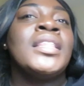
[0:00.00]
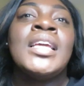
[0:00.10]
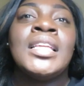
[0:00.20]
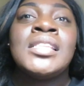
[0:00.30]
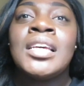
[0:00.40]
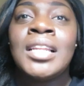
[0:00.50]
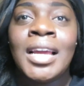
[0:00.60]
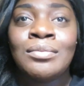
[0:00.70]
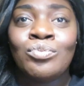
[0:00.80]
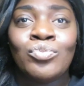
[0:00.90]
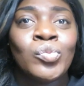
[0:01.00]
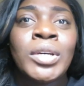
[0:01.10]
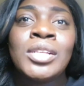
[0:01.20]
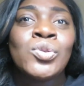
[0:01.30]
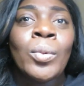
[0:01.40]
I think it took like,
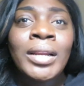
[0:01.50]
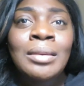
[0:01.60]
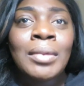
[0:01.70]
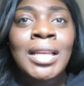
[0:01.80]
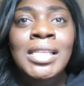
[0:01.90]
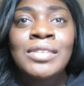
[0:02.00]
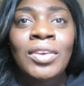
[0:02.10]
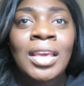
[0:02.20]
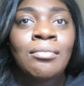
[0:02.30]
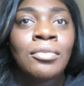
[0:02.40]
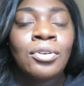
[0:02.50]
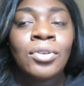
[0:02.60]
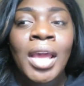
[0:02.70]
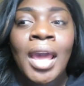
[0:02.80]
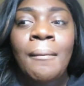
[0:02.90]
what, 20 minutes for him to do
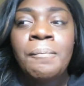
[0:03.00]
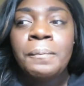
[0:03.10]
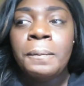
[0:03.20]
that.